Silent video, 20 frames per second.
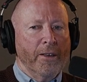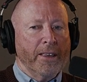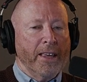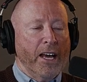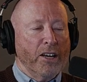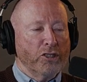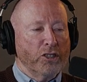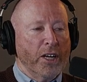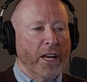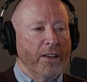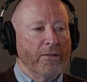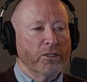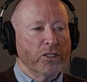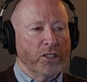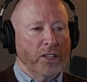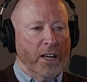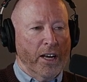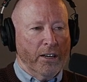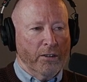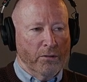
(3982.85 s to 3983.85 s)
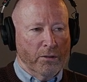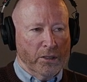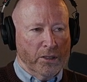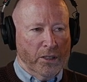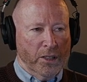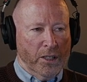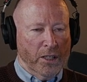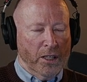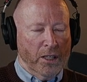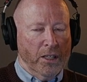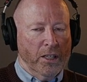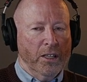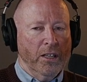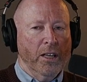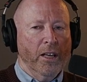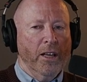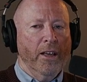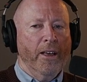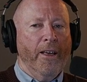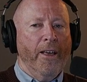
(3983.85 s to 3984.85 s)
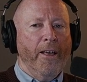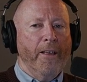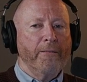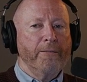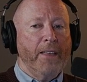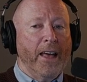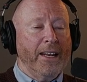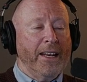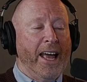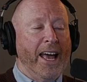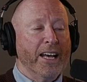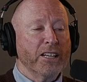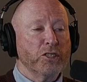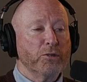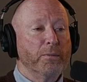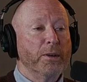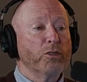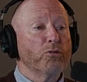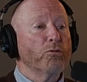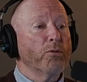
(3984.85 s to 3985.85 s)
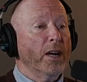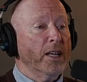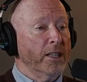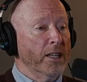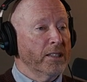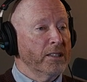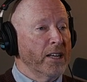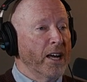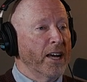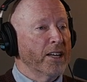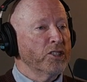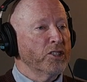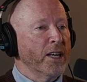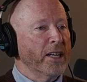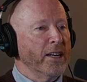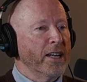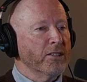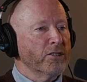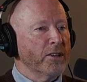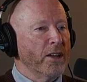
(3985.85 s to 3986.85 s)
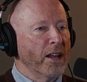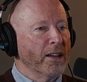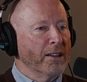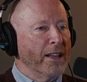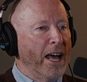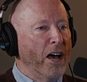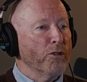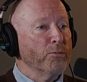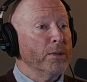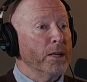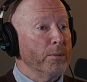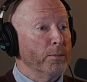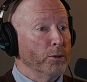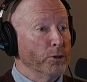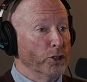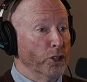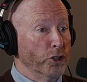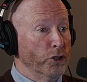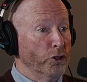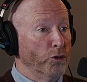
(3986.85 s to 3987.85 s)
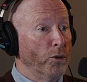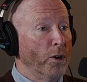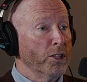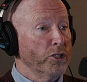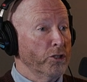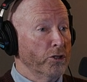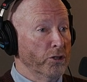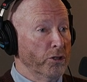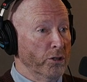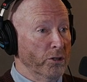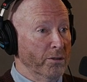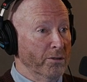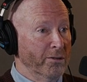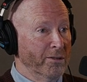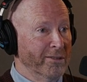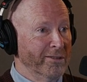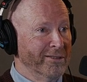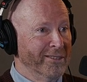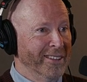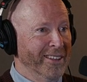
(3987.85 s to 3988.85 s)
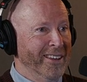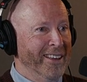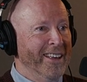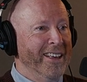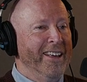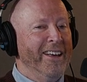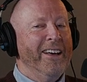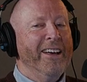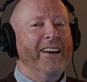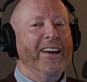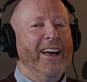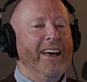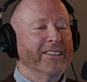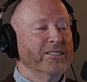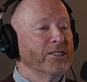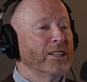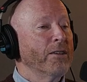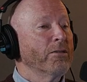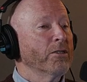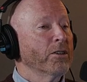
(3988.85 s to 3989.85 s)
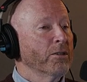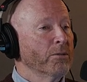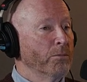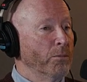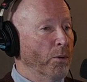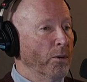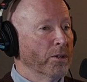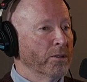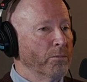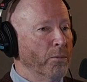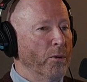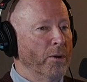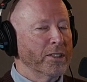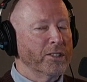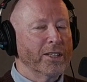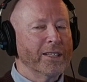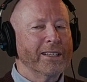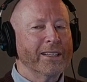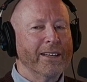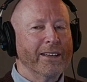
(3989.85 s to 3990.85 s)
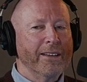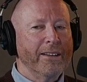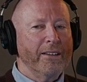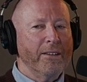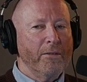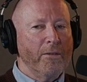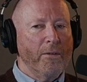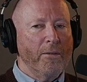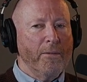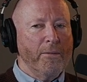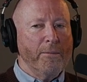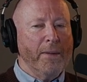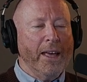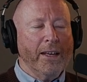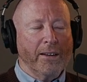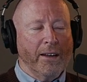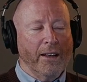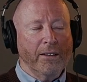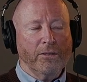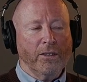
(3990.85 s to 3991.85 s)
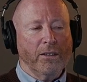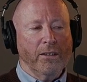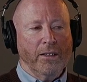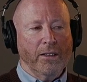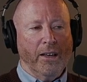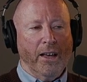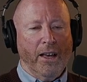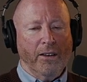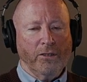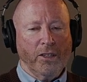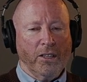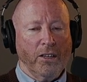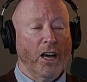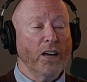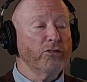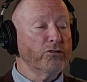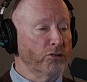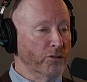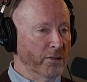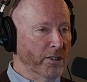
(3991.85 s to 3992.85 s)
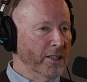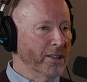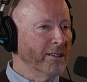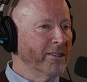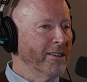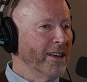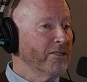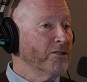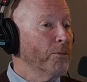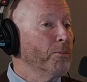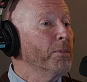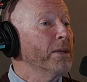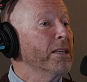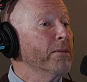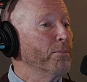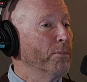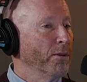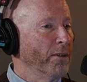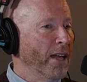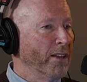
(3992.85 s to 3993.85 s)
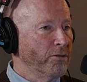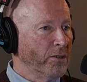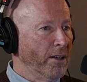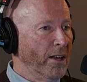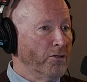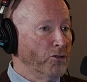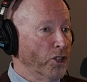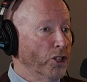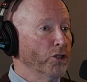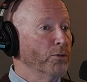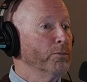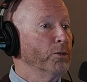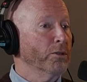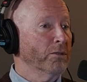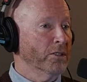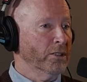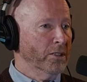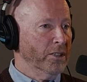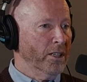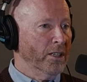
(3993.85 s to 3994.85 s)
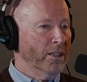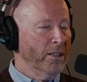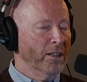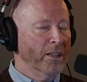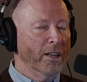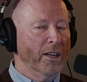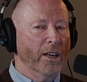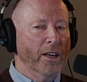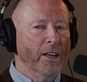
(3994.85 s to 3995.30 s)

cachet of integrity that has been recognized and has allowed people to trust you mm. at several important points. And man, as a, as a country, as a people, as, as a community,